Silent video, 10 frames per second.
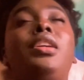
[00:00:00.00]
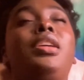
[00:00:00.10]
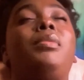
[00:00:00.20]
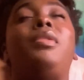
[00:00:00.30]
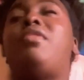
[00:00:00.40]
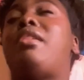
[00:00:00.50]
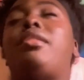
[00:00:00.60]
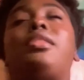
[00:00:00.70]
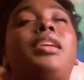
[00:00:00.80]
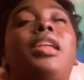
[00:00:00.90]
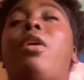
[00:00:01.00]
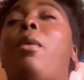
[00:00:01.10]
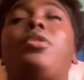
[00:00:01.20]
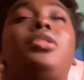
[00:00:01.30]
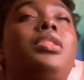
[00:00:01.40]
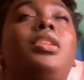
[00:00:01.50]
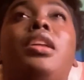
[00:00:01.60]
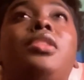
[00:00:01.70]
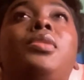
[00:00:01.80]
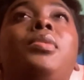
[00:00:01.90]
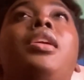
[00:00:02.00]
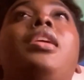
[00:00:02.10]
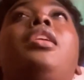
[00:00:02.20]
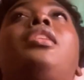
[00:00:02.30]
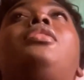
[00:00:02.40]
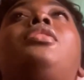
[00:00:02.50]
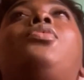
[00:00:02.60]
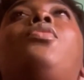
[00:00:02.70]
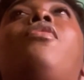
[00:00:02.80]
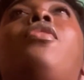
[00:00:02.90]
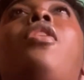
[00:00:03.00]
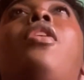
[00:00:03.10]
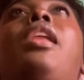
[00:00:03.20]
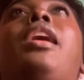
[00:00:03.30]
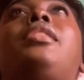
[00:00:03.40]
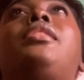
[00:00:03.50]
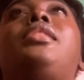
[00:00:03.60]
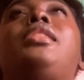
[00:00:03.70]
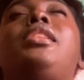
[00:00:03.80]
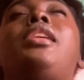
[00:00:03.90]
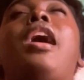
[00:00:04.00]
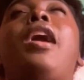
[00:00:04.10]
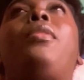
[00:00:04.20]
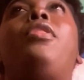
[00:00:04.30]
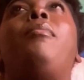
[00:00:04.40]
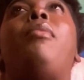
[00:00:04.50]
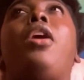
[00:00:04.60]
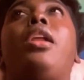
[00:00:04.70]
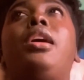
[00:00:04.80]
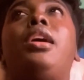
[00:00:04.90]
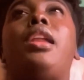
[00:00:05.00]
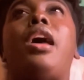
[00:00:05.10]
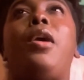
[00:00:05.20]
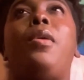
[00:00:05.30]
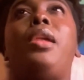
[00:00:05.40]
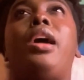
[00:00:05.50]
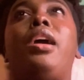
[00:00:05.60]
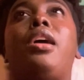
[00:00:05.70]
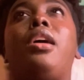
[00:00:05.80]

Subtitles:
I've never just had the opportunity to get into it. Just overall, like seeing how the body and how like